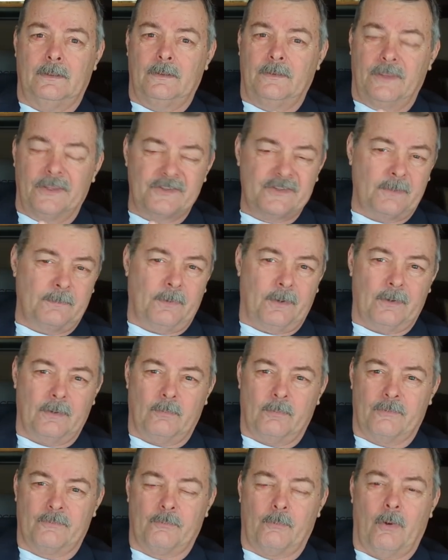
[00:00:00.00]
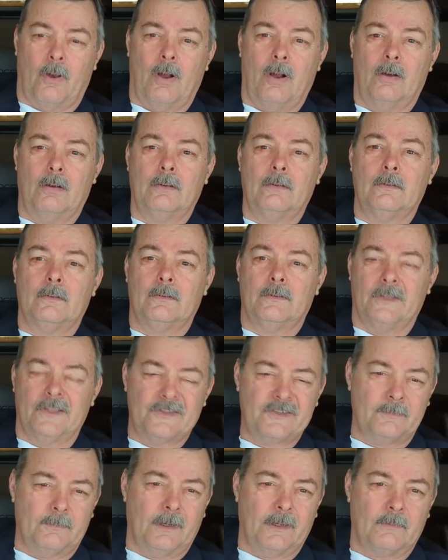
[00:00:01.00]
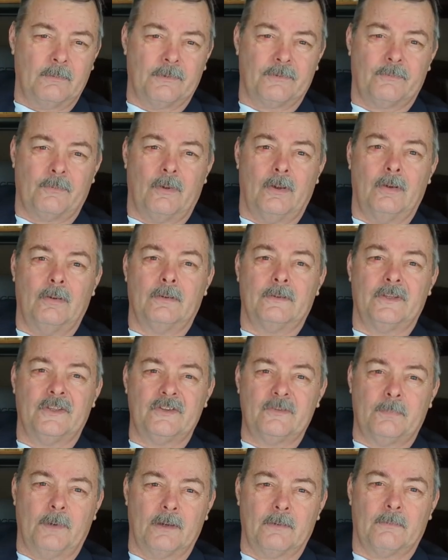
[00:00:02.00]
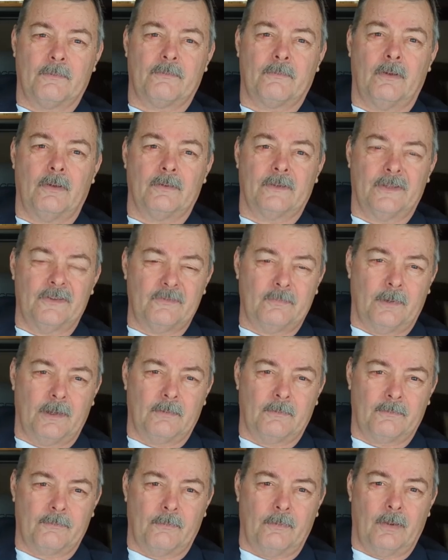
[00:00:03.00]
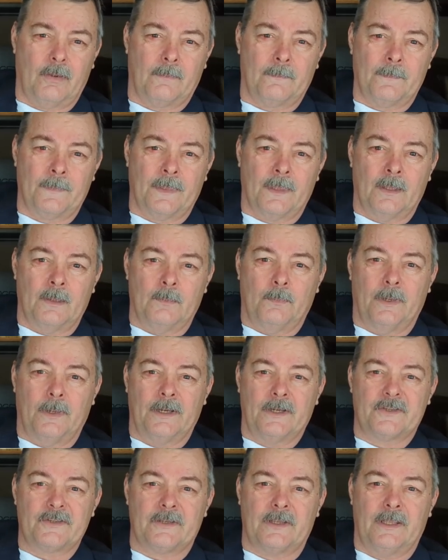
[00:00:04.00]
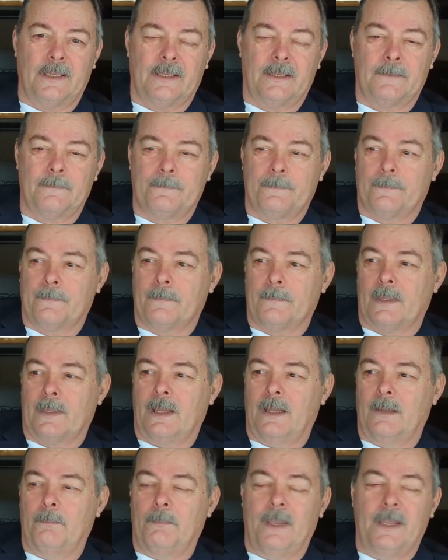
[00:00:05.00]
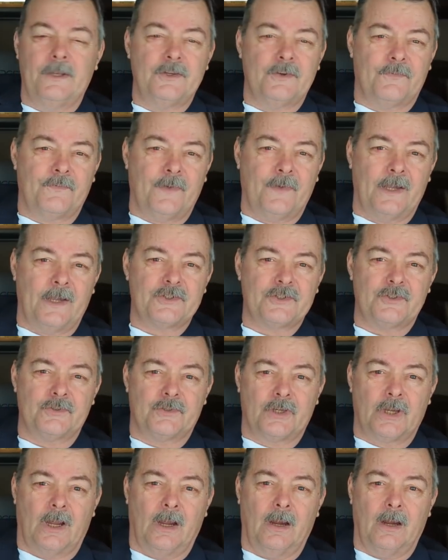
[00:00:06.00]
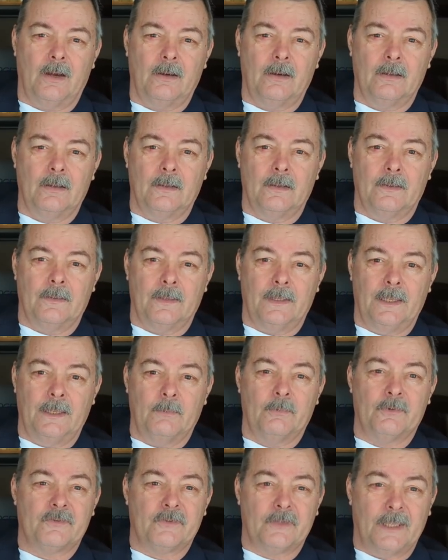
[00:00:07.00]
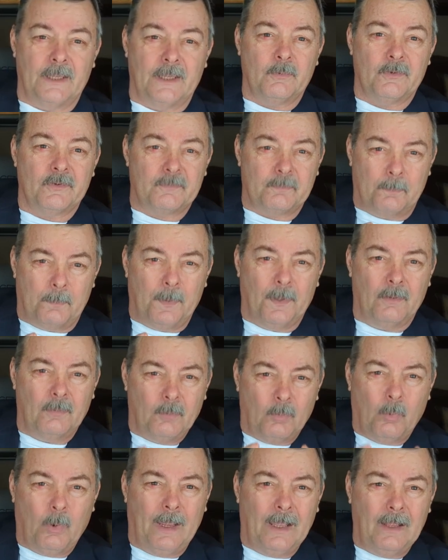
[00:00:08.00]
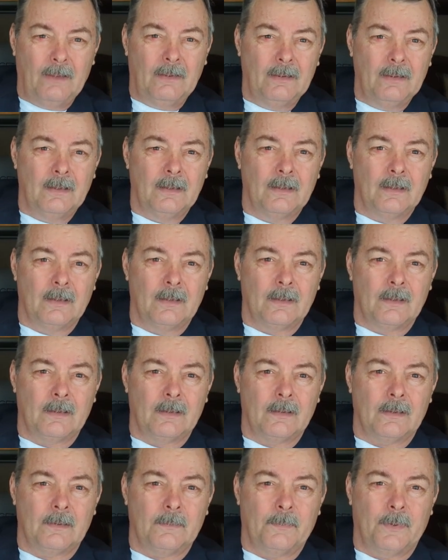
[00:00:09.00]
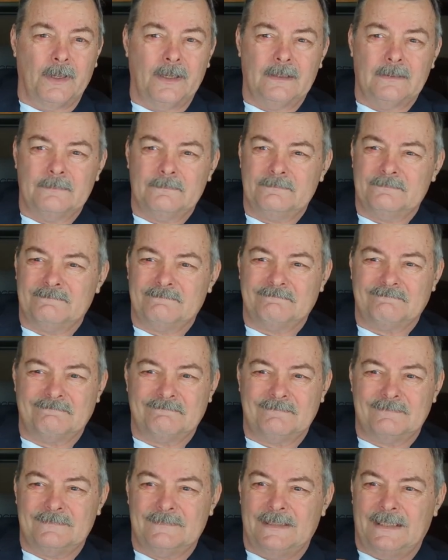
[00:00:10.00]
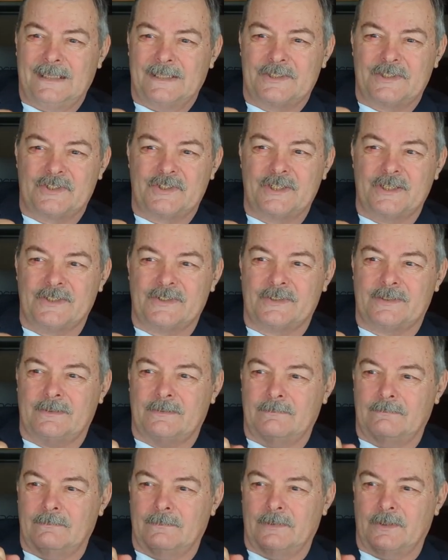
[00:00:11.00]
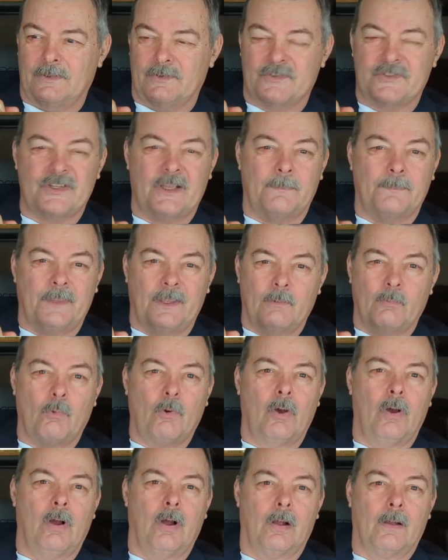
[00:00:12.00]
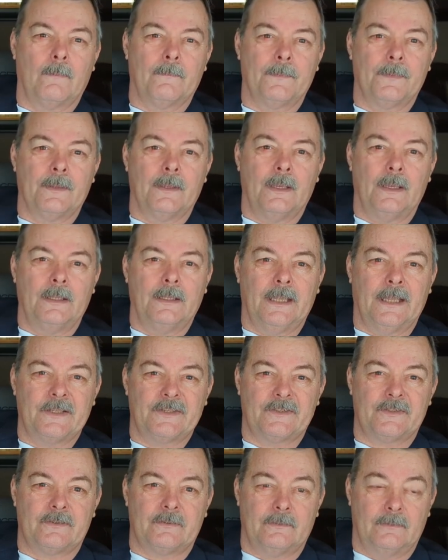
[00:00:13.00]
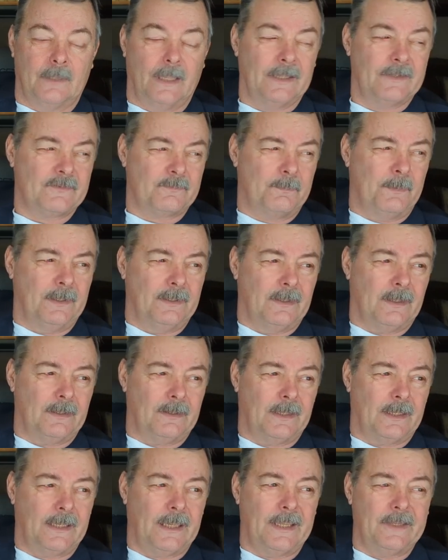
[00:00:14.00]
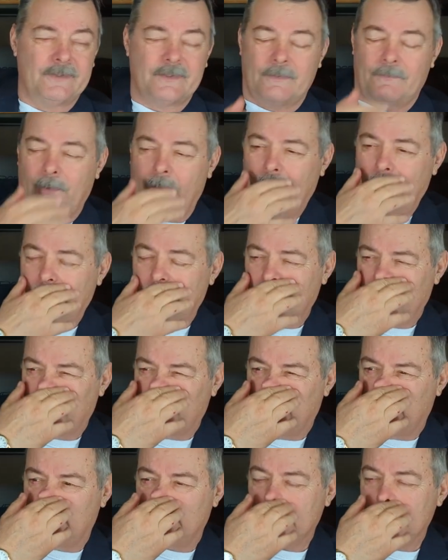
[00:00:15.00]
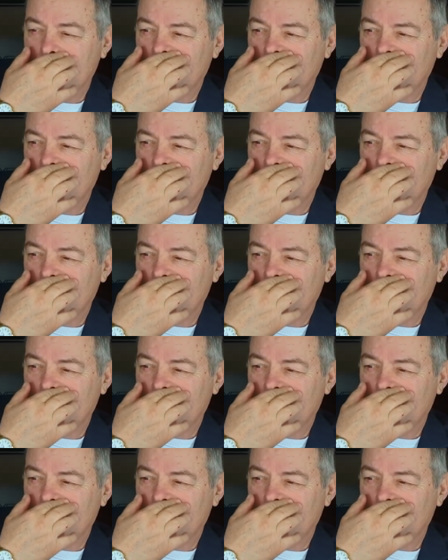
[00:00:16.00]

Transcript: this about it was wrong, this about it was wrong, this about it was wrong, this about it was wrong. But it's like a manufactured car. It was was built well, but it's just there's something wrong. And that's that's been the, the case of Hollywood.